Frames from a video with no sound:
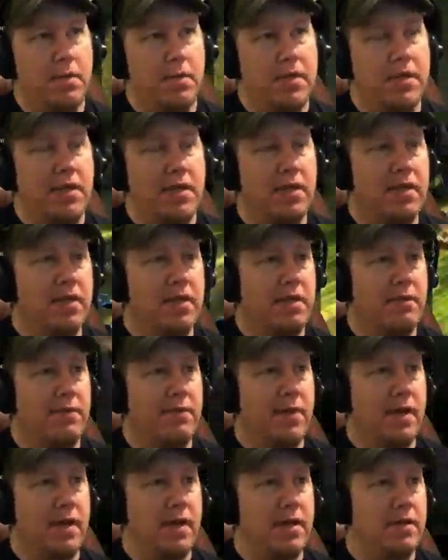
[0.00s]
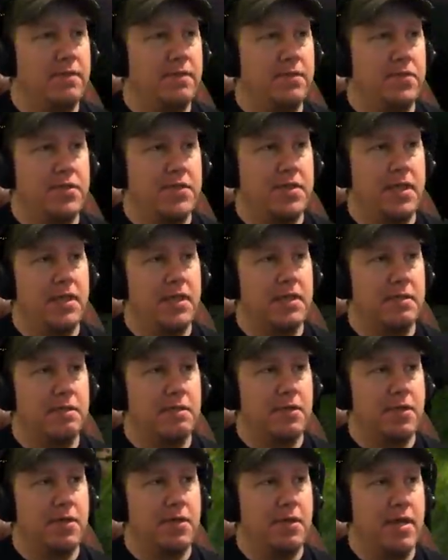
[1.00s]
But then if I take some
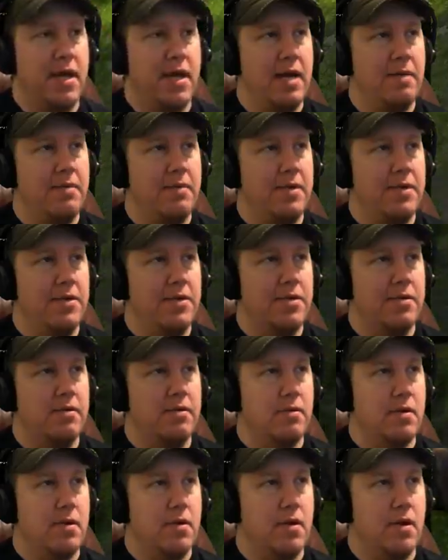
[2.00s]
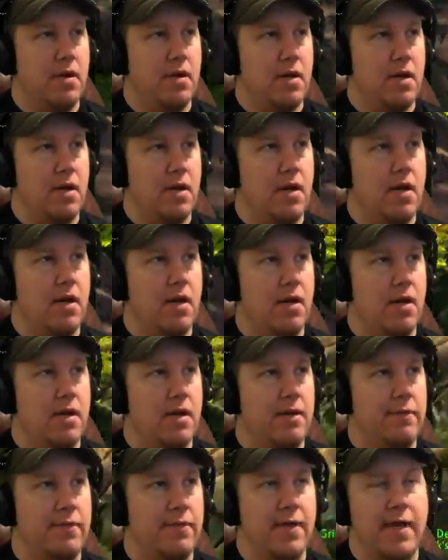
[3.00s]
good damage,
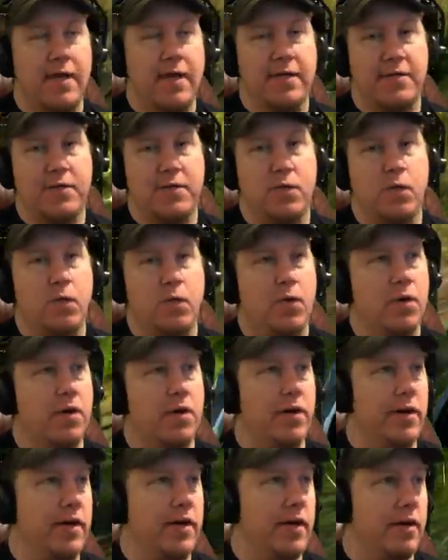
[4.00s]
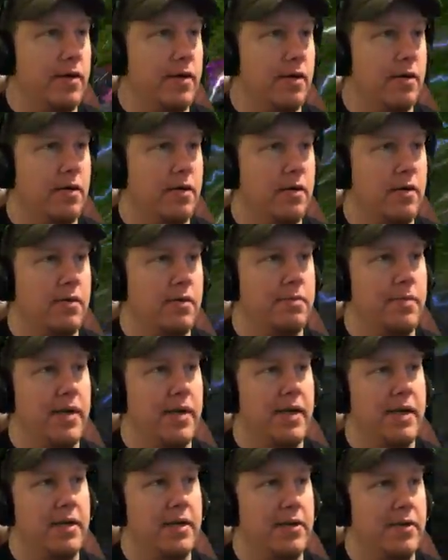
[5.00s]
I've got to worry. Oh
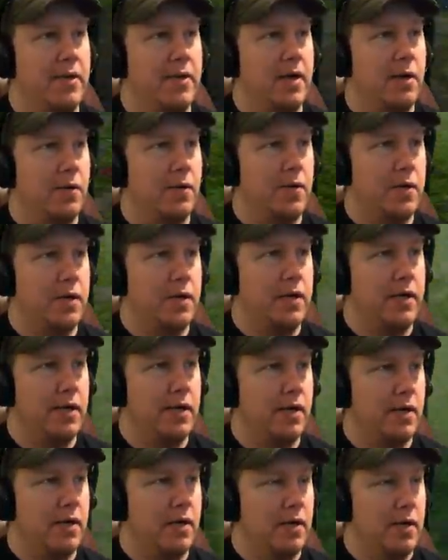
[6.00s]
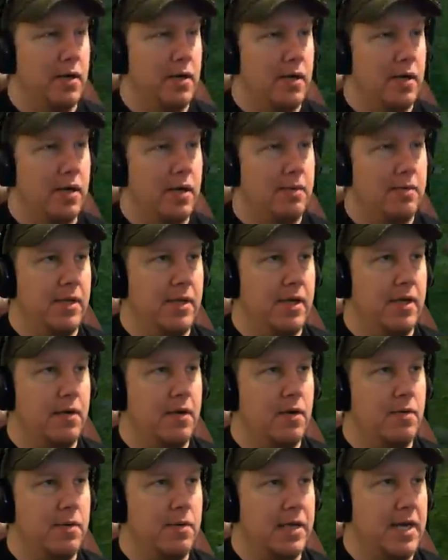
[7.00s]
man, do I worry. I'm like,
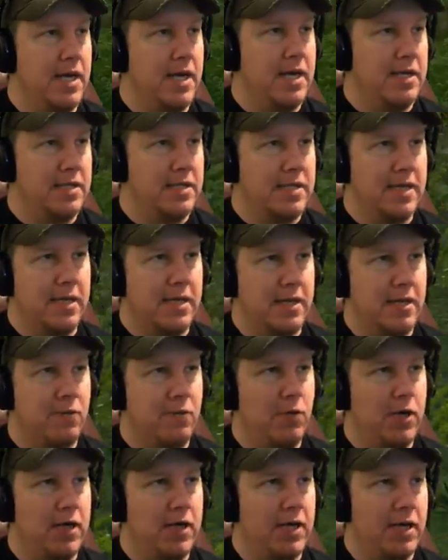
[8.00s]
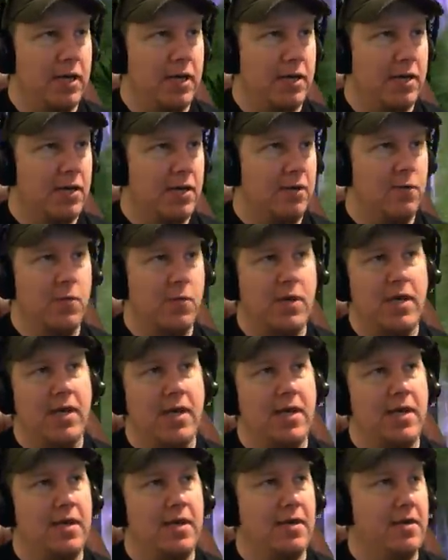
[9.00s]
oh my gosh, gotta get away, gotta get
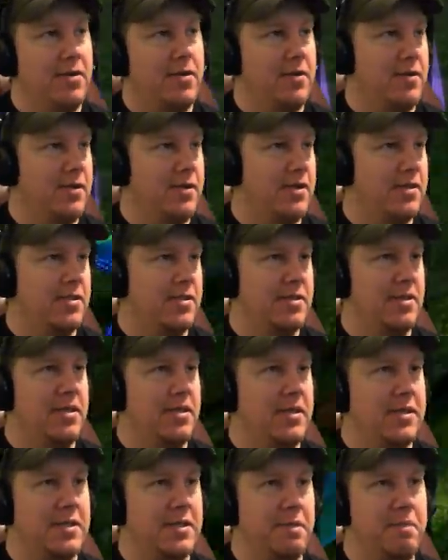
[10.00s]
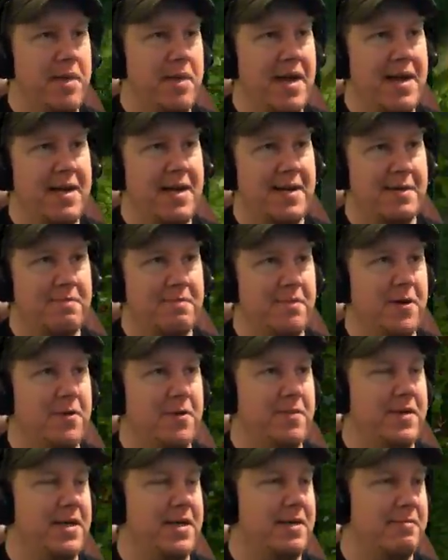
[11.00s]
away. You know, it's it's a panic
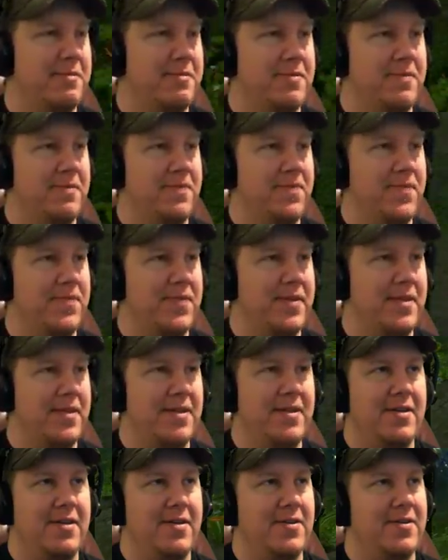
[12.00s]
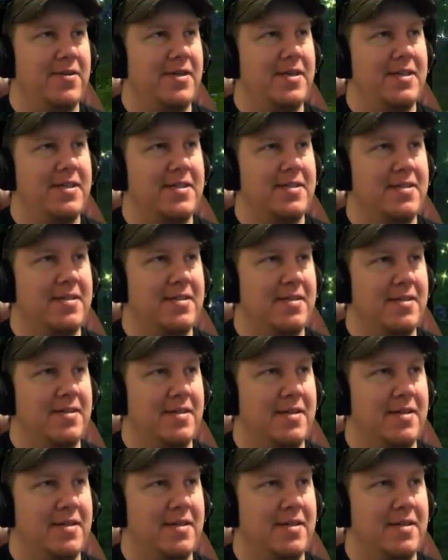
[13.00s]
moment. I'm, you know, it's